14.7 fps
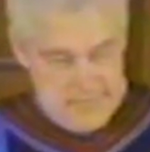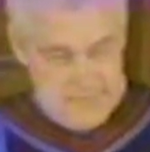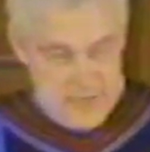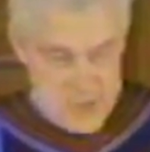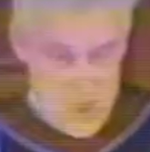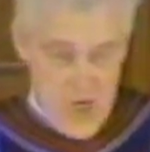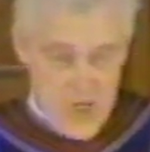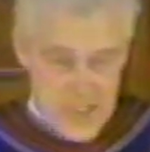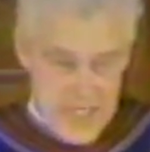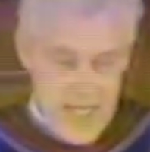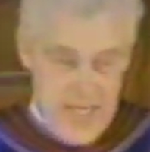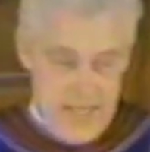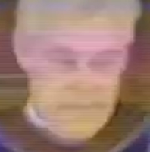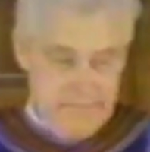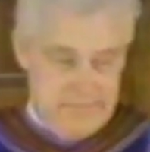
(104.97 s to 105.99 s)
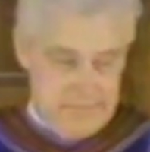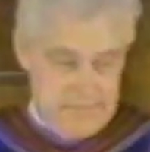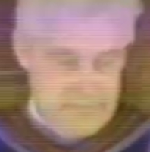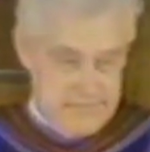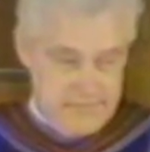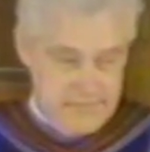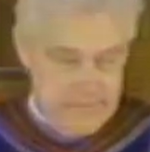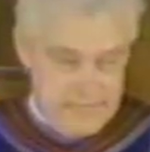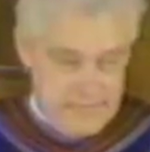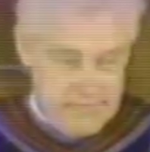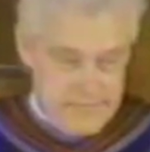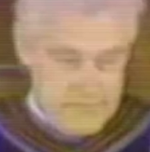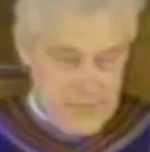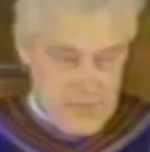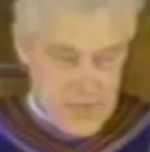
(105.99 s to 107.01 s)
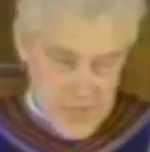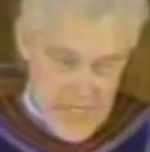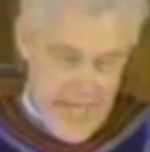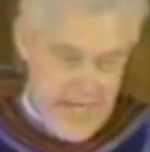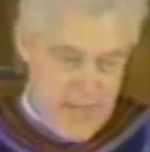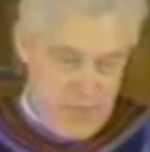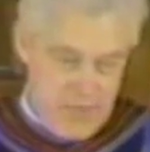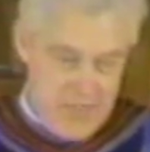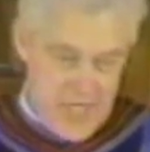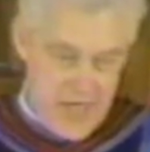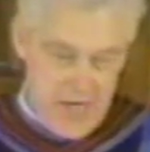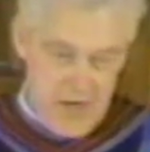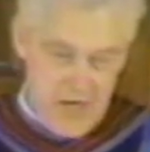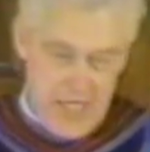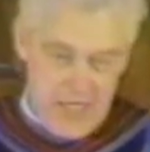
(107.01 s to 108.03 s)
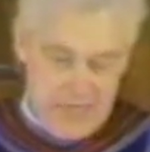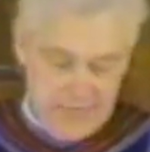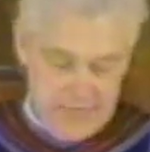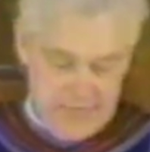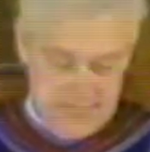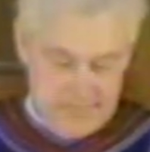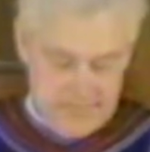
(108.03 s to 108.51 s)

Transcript: It's a long time. It's 90% of your life.